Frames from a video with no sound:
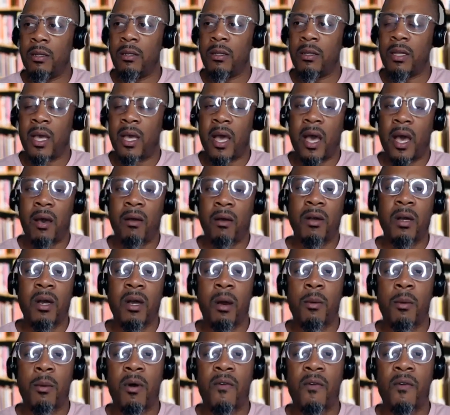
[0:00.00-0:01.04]
the
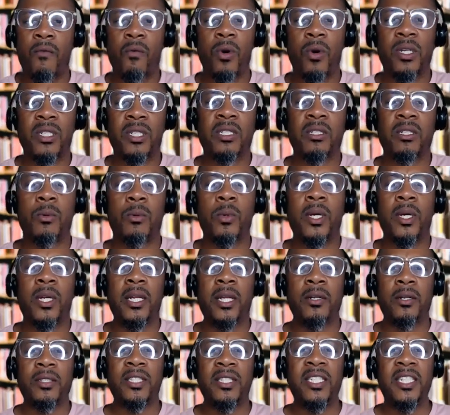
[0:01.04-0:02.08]
outcome of what someone
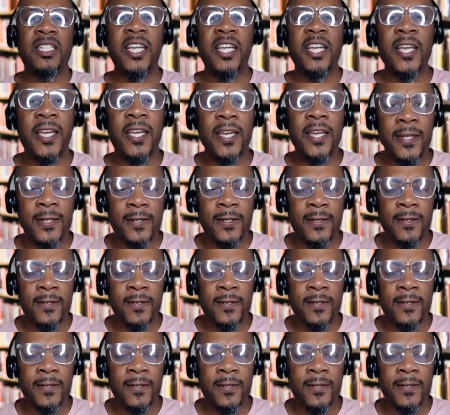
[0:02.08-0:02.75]
else did